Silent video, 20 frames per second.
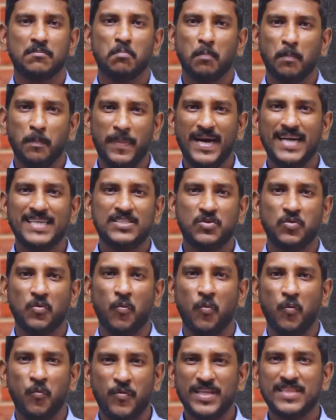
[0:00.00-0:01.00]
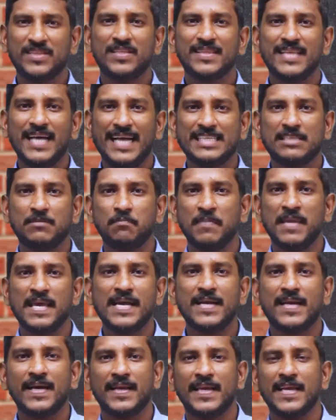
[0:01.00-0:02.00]
But with that
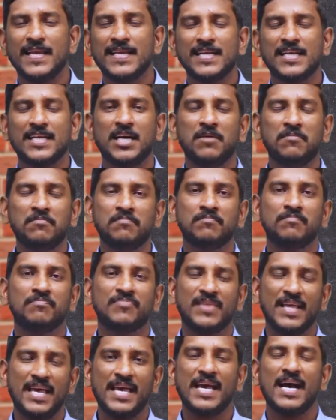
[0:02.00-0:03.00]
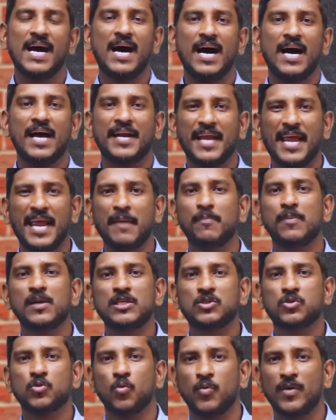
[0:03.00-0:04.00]
meager income, they are
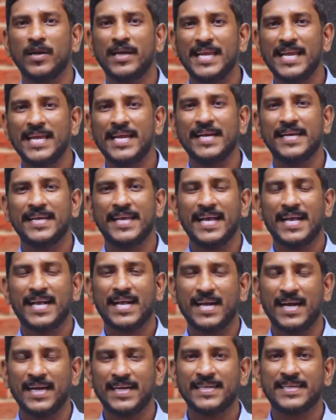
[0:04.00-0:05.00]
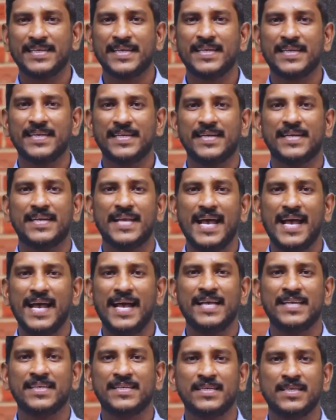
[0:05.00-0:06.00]
able to lead a contented
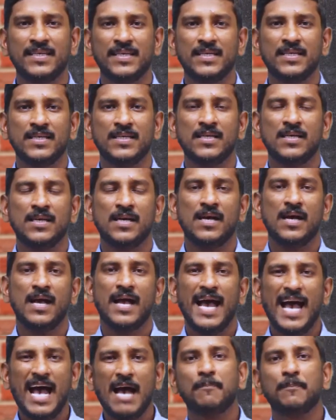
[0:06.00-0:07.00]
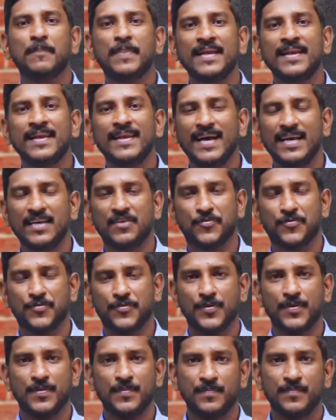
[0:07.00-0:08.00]
and happy
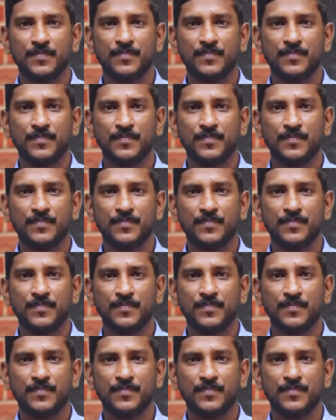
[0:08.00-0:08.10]
life.